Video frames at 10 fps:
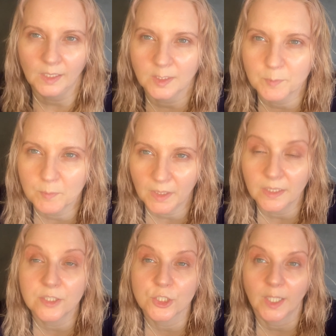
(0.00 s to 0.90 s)
like to put my
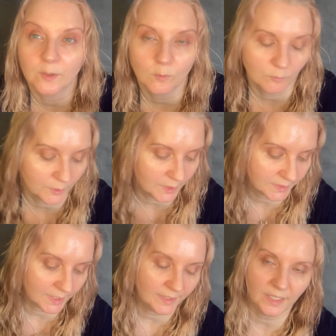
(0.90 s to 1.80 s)
lid shade on
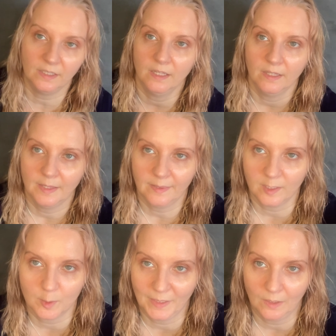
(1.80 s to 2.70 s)
first and then
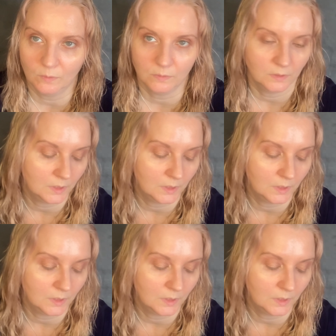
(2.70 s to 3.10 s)
think about